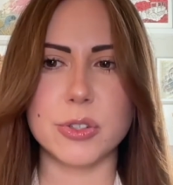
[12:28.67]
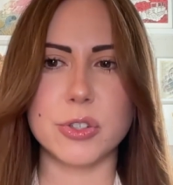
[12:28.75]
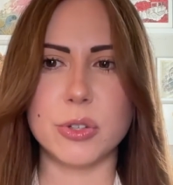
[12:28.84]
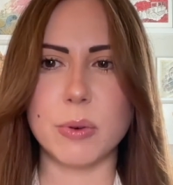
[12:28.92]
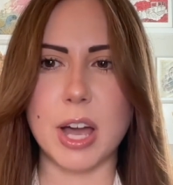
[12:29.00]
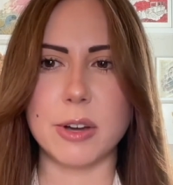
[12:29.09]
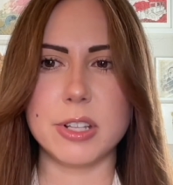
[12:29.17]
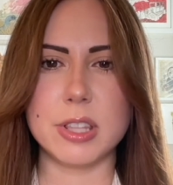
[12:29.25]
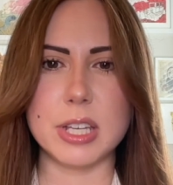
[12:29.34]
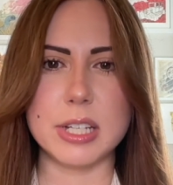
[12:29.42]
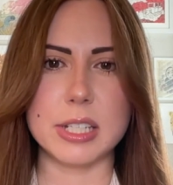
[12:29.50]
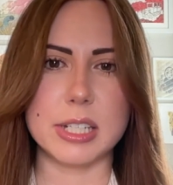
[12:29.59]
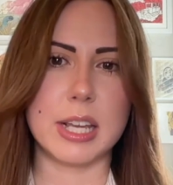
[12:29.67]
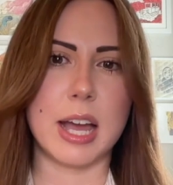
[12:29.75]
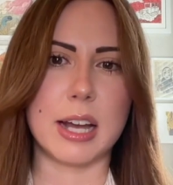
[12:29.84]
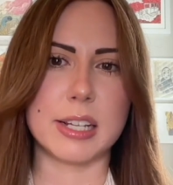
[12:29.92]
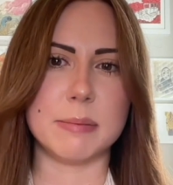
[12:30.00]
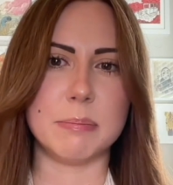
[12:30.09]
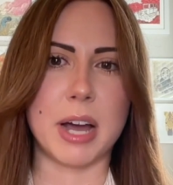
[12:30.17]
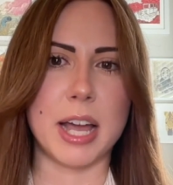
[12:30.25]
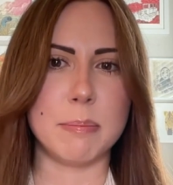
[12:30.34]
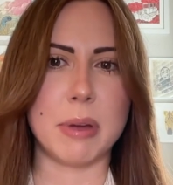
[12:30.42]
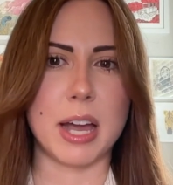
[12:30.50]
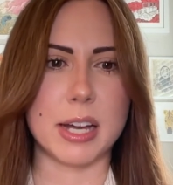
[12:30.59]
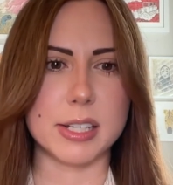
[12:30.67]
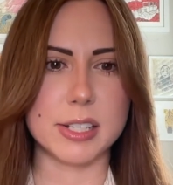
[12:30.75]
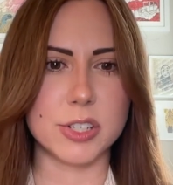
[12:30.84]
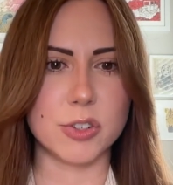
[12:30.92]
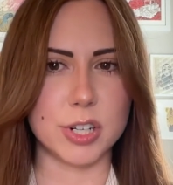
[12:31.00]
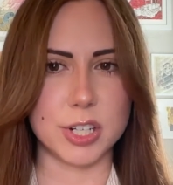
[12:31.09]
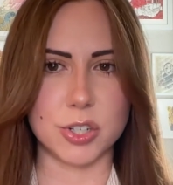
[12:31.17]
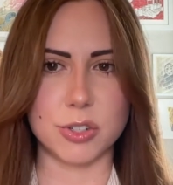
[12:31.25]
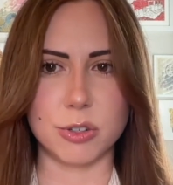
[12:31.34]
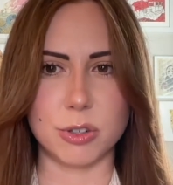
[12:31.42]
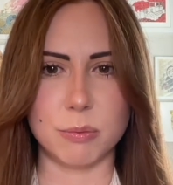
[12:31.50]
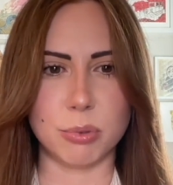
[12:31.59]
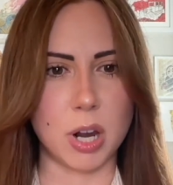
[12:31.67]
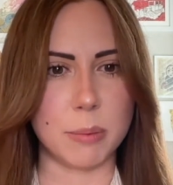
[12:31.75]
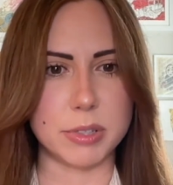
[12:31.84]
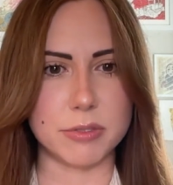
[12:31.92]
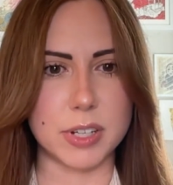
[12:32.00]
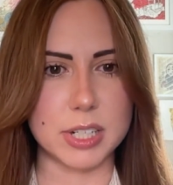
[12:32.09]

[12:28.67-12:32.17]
too, how do these attacks bypass traditional prompt